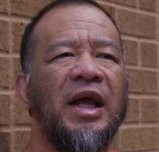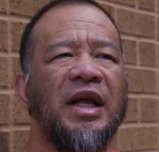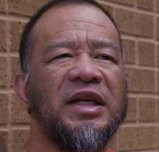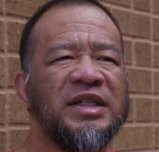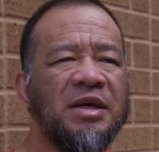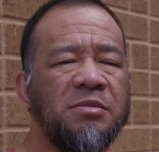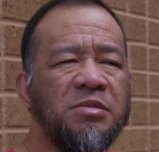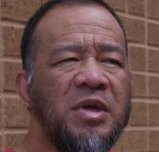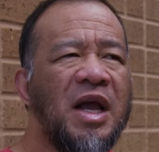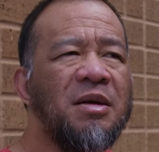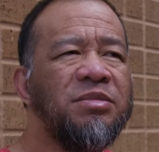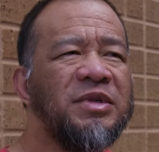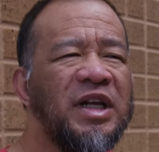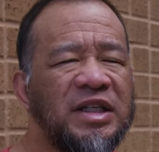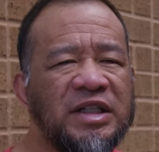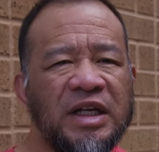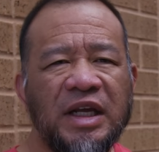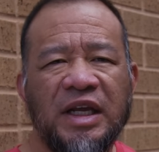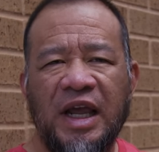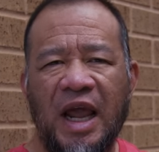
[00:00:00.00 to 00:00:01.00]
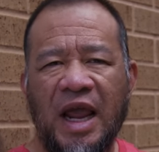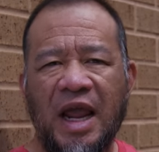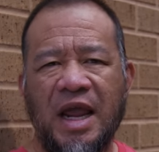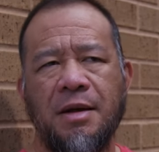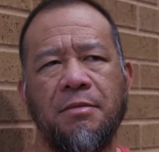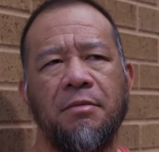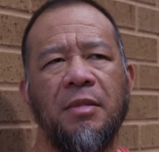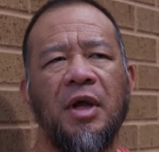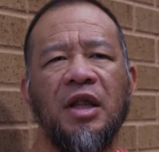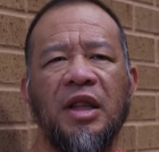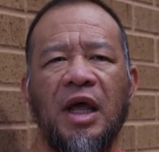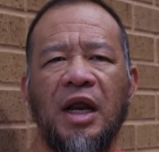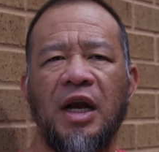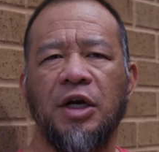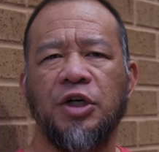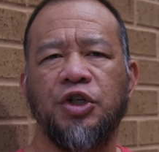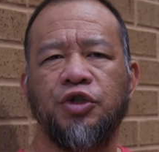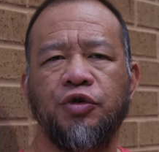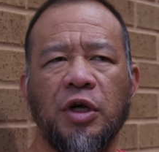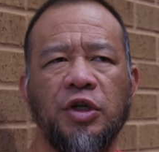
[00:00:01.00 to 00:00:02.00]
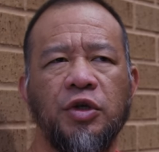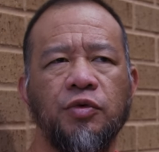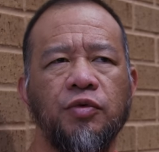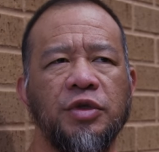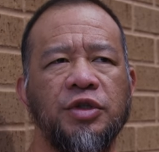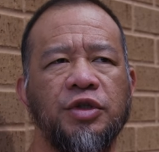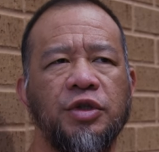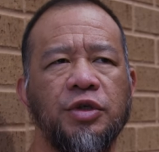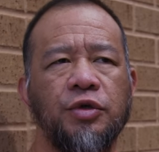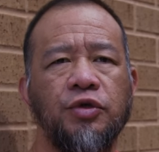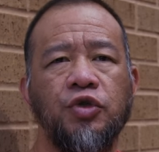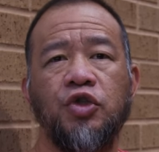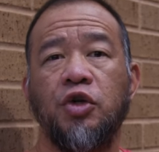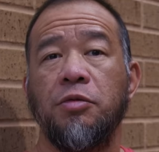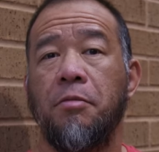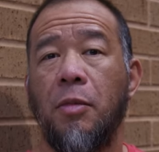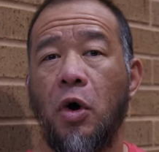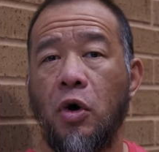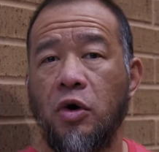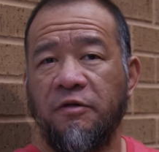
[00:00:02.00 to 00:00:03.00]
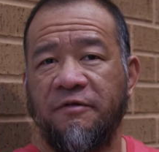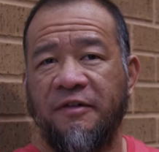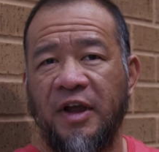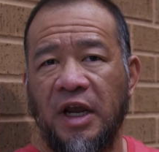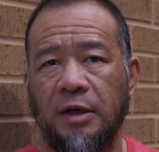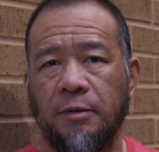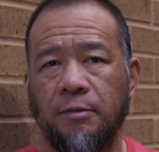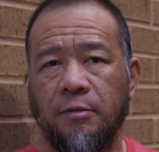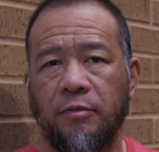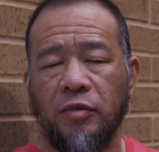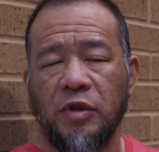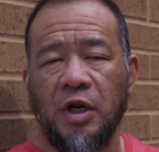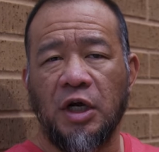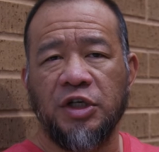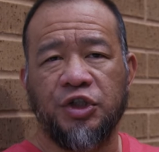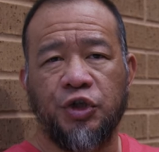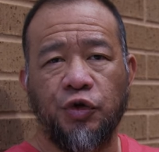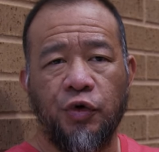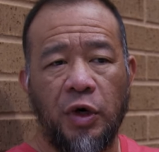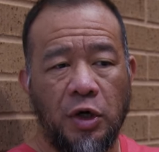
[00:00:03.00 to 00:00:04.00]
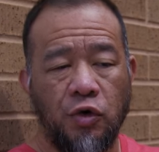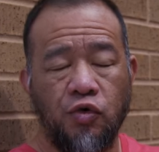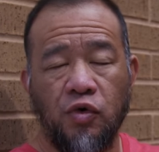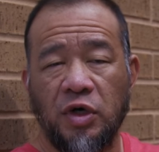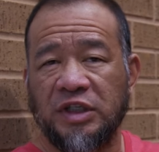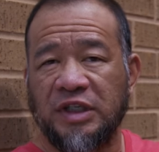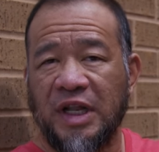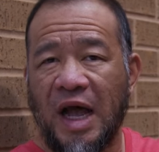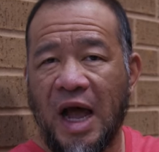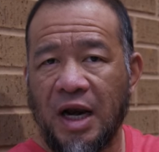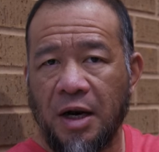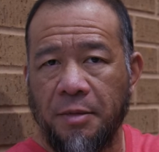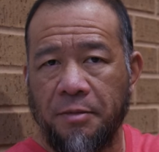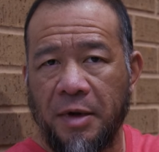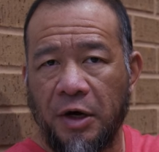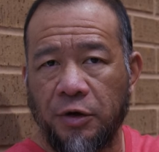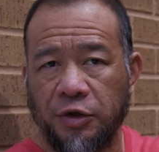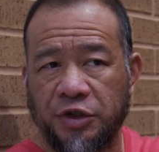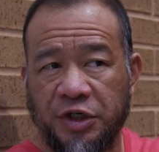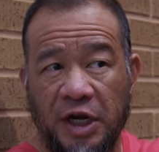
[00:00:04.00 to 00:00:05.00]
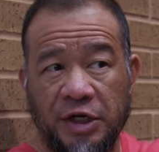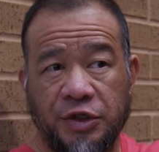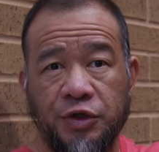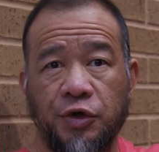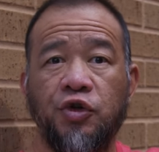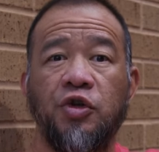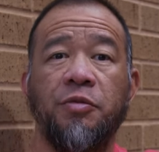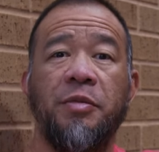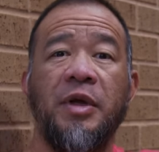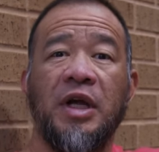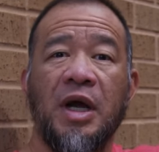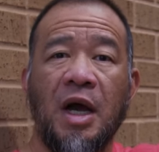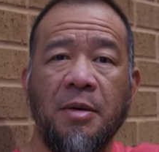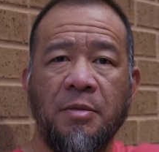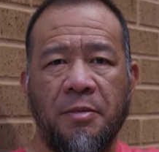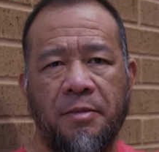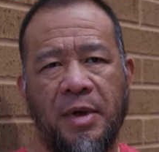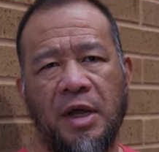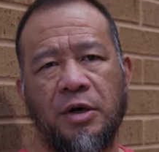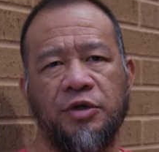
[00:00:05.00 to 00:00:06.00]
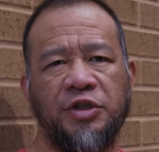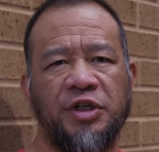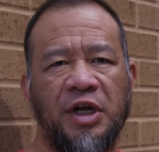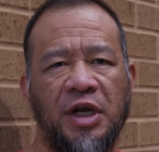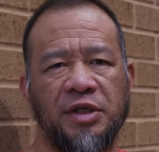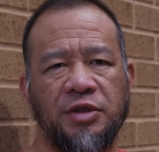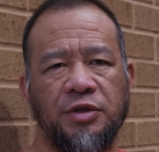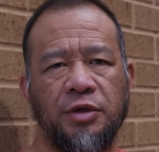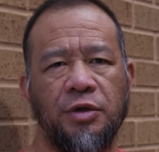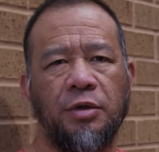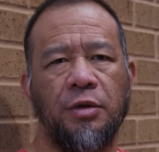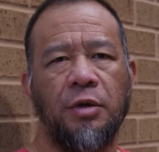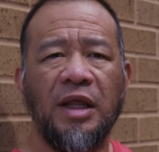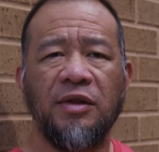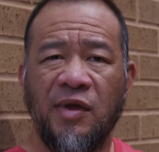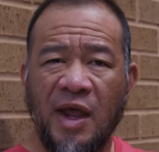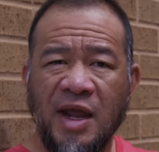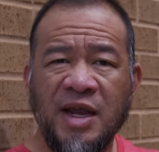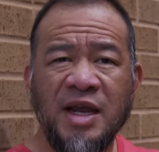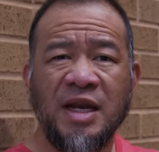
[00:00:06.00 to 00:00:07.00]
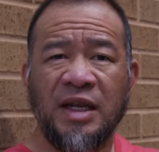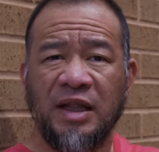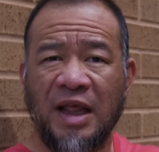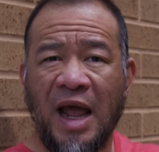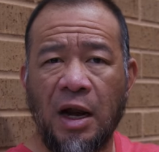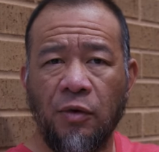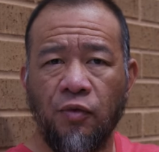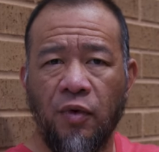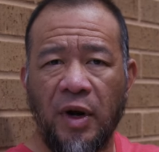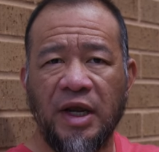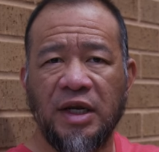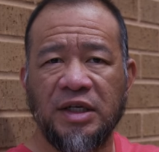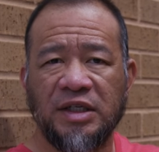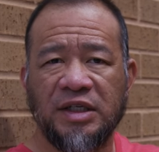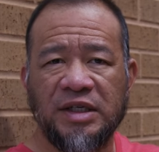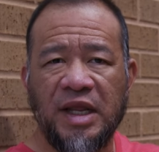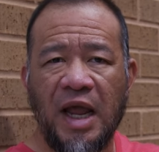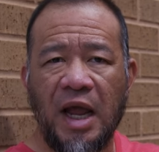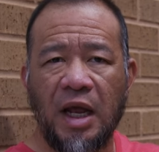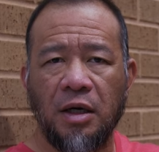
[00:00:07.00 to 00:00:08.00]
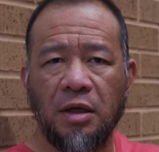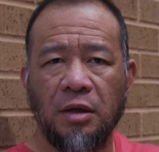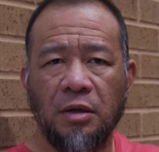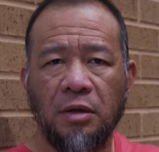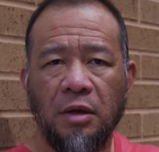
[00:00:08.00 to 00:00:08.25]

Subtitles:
Sometimes it's a game that an instructor will do to motivate a student who is not a medal chaser to become a medal chaser. Take it that way instead.